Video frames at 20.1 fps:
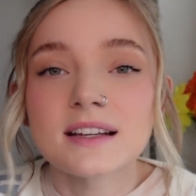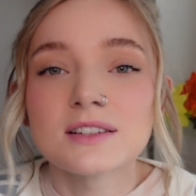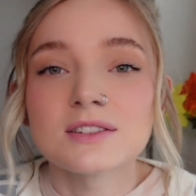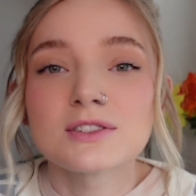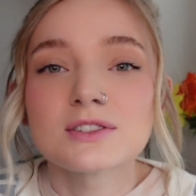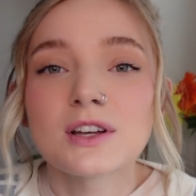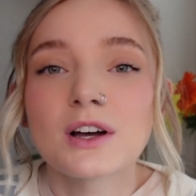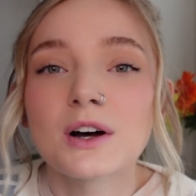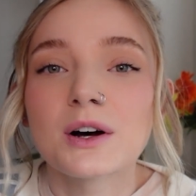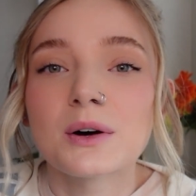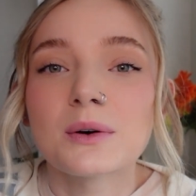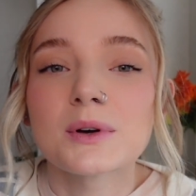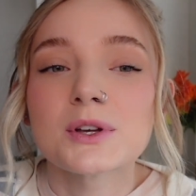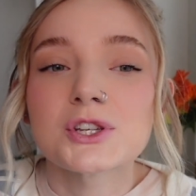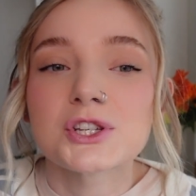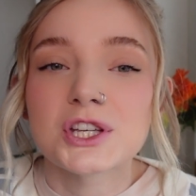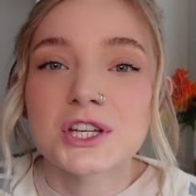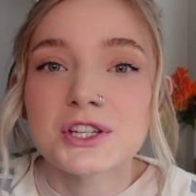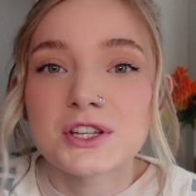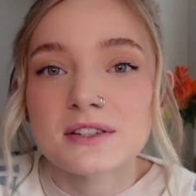And so
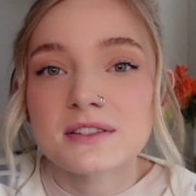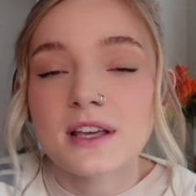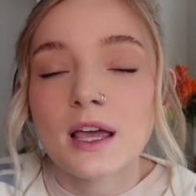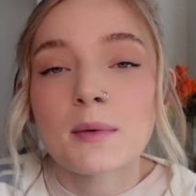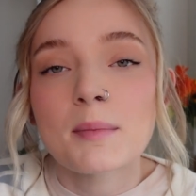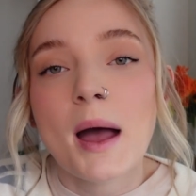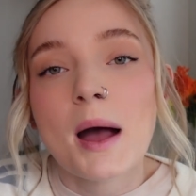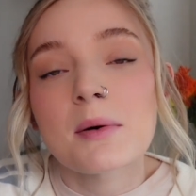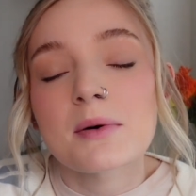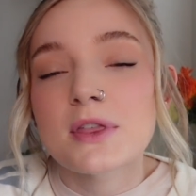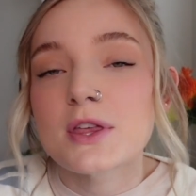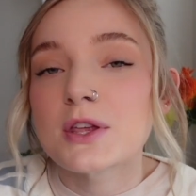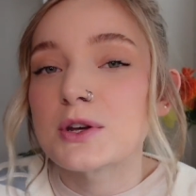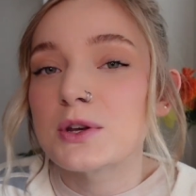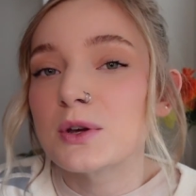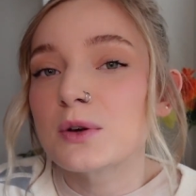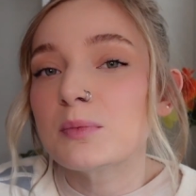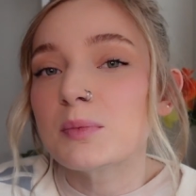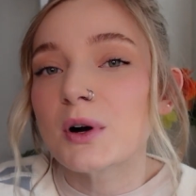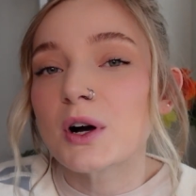she just came out with a
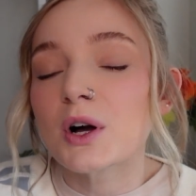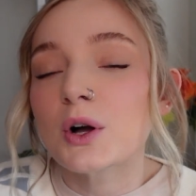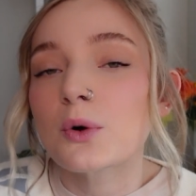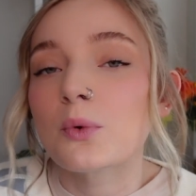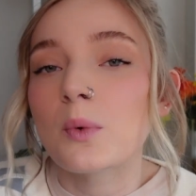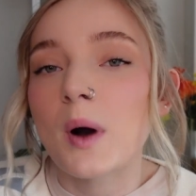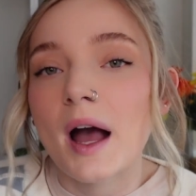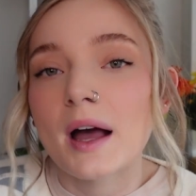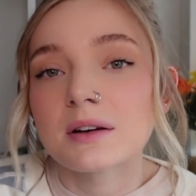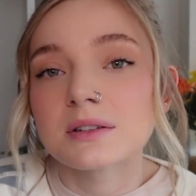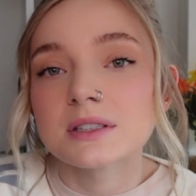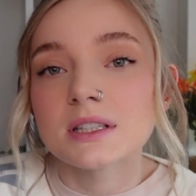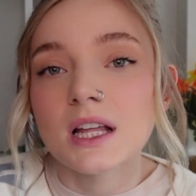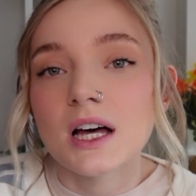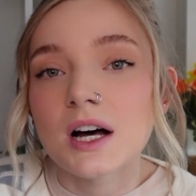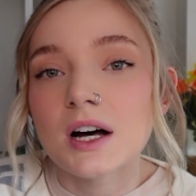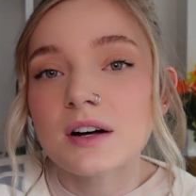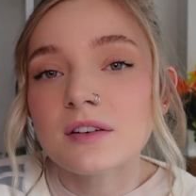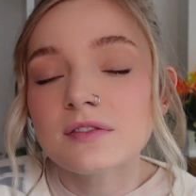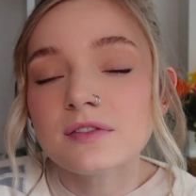new book, Wild
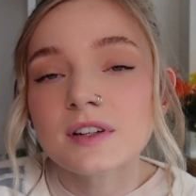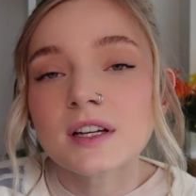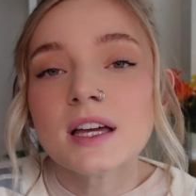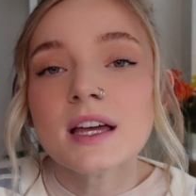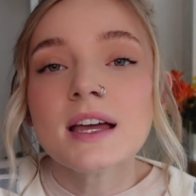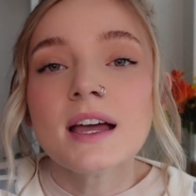Love